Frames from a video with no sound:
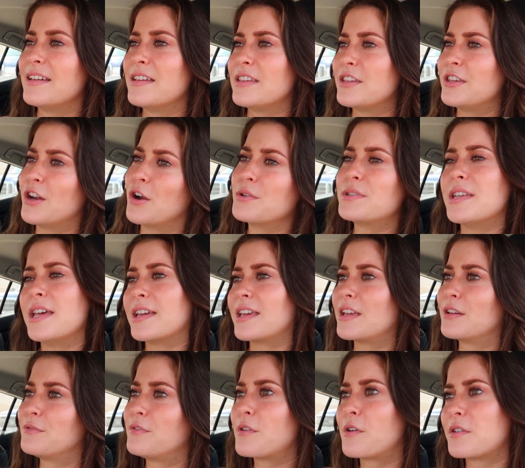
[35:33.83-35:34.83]
you know,
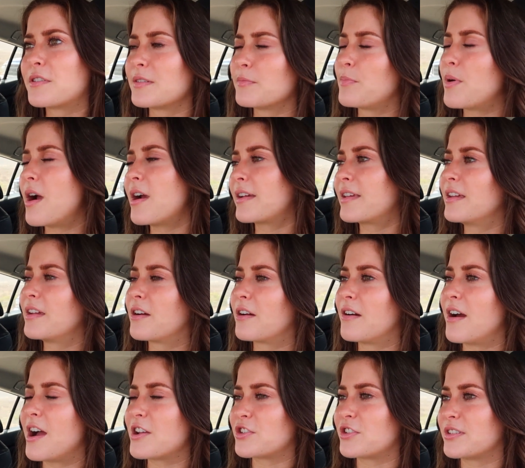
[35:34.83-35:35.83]
taking photos in parking
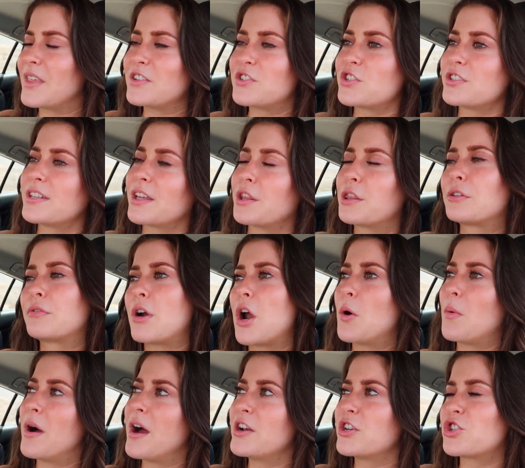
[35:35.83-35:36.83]
garages, that just like
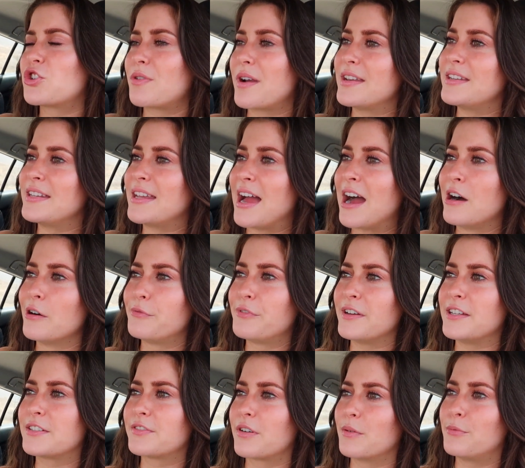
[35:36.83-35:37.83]
throw on trendy
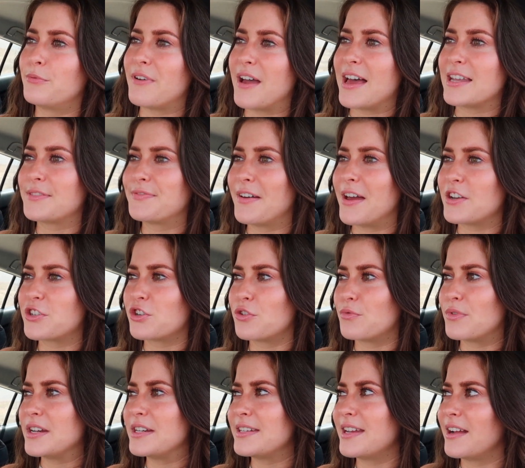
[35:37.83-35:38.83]
outfits from fast
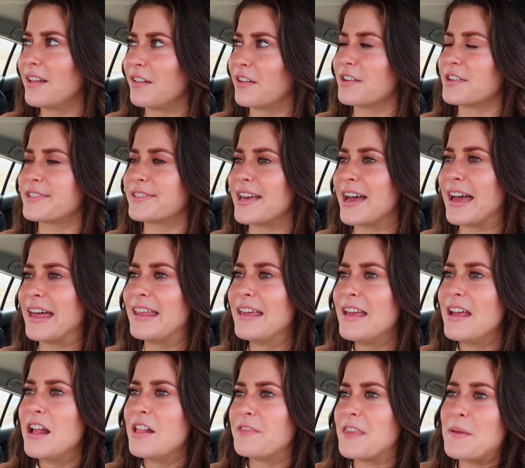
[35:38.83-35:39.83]
fashion retailers that
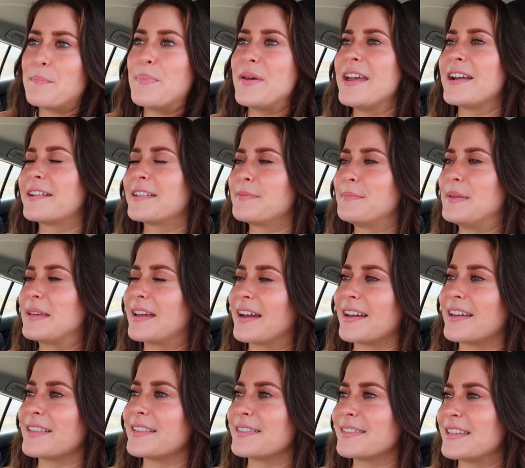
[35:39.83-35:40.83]
they picked
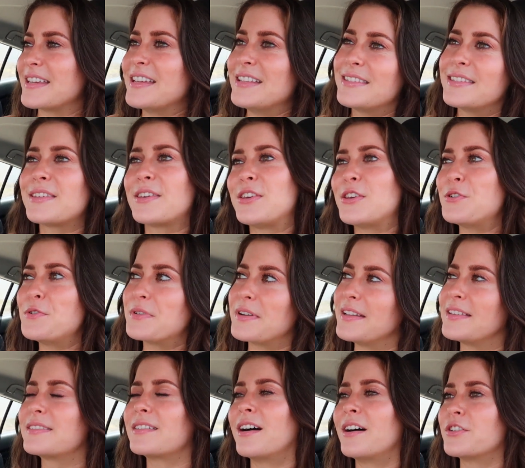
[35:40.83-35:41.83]
because it's cute,
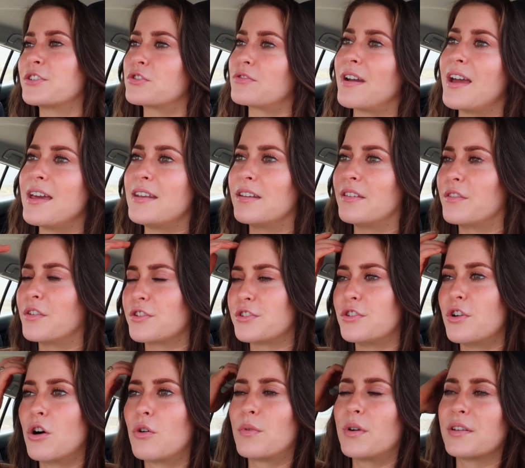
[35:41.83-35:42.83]
it's on trend, and there's
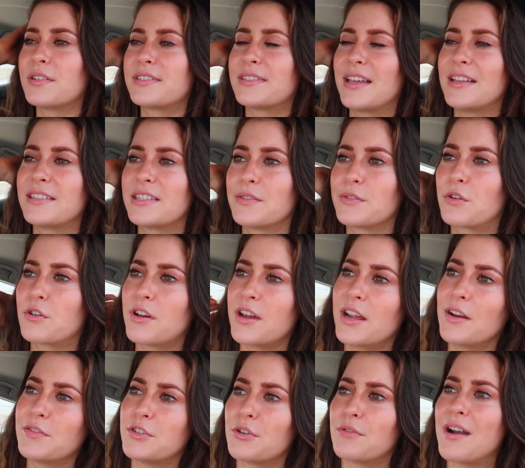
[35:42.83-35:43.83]
no real sense of
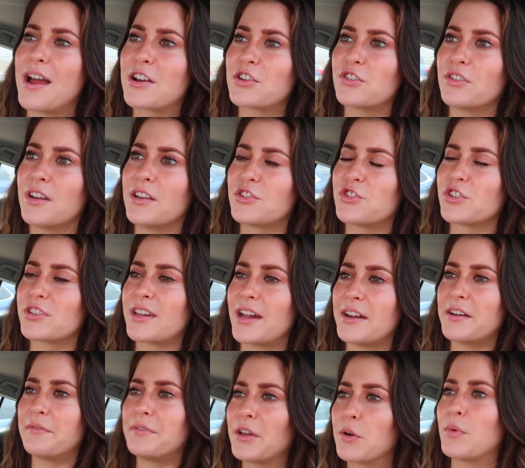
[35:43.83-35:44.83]
creative direction. It's just
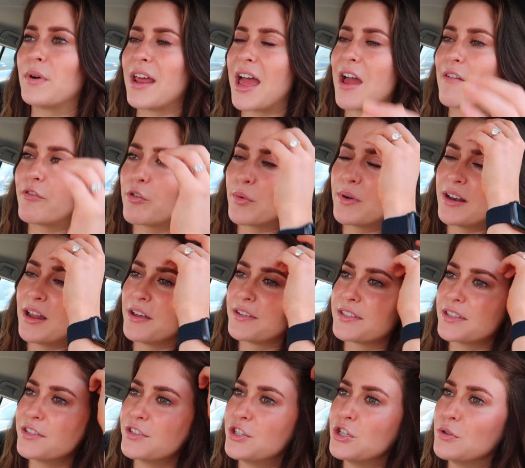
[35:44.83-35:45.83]
kind of like what everyone
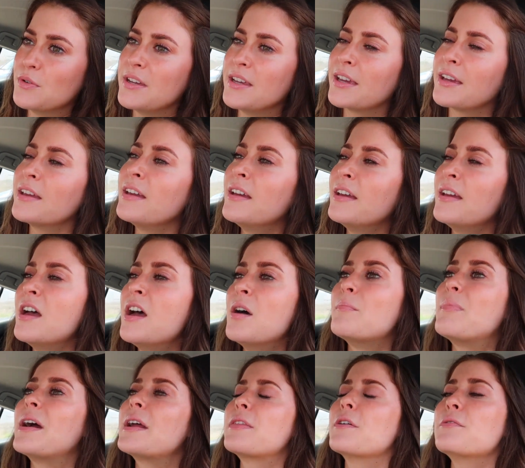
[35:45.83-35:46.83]
else is doing.
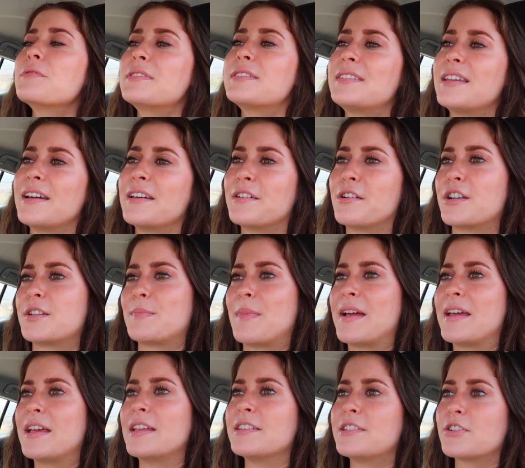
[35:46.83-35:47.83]
By those standards,
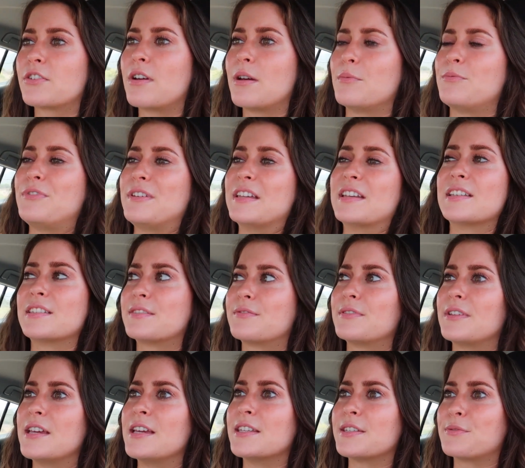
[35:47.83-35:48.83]
my Instagram feed
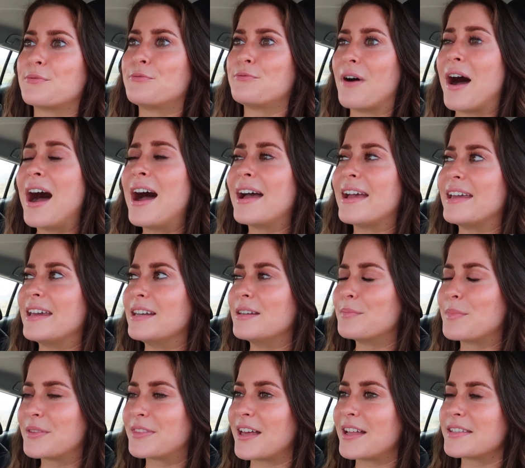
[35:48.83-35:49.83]
is
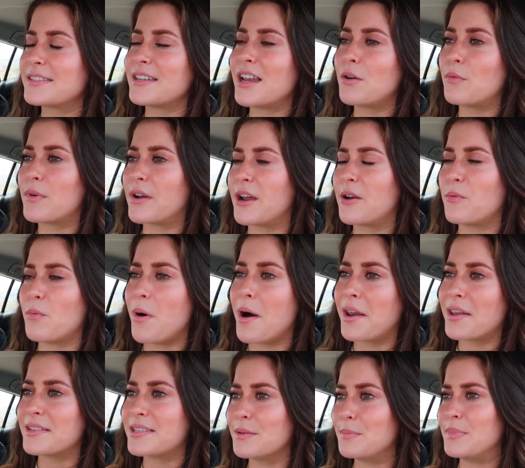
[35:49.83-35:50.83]
fine, but that's not what I
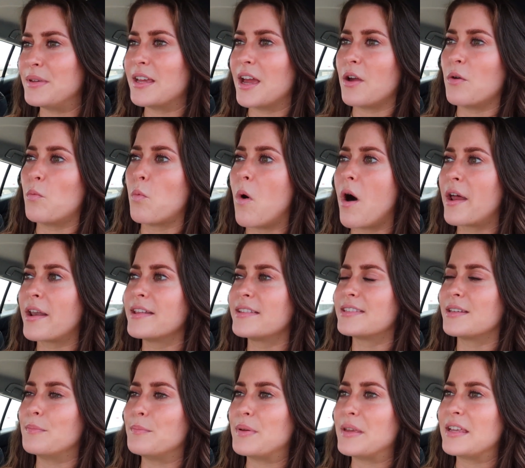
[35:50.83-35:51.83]
want it to be. I want it
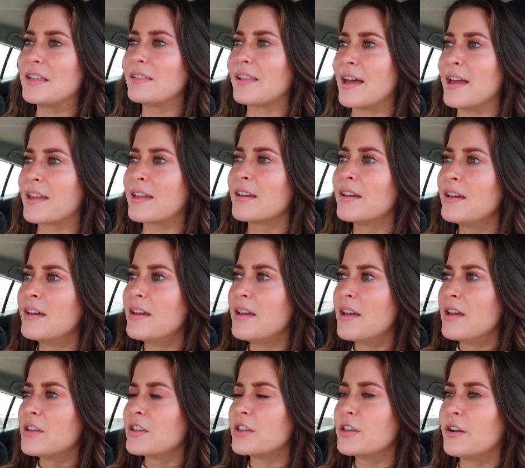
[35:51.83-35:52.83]
to be like,
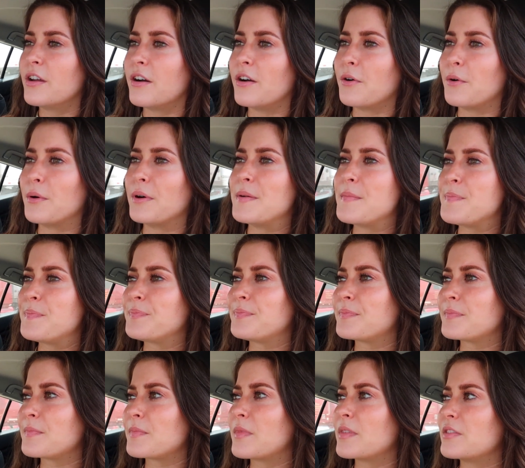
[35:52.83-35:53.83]
you know,
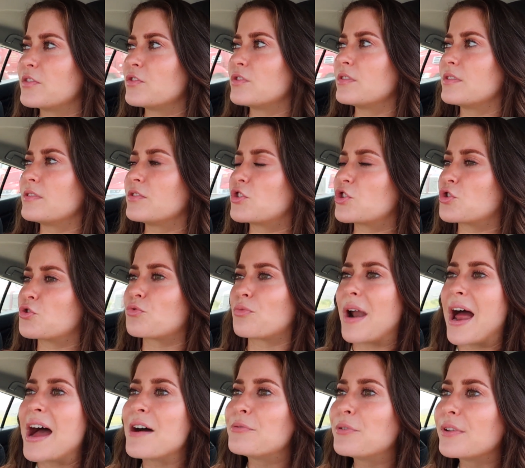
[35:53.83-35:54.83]

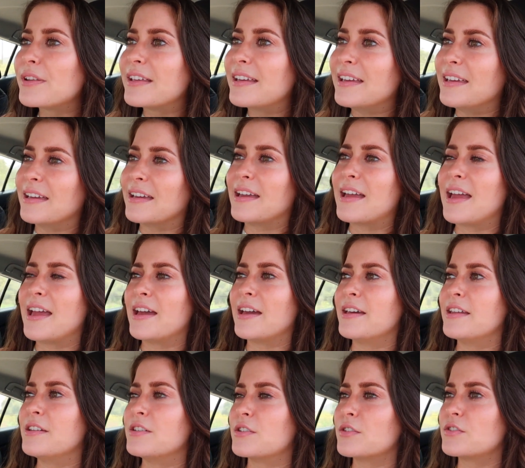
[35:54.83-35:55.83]
traveling
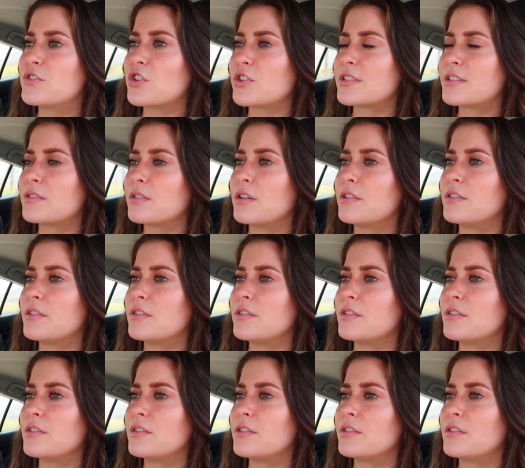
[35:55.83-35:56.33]
and just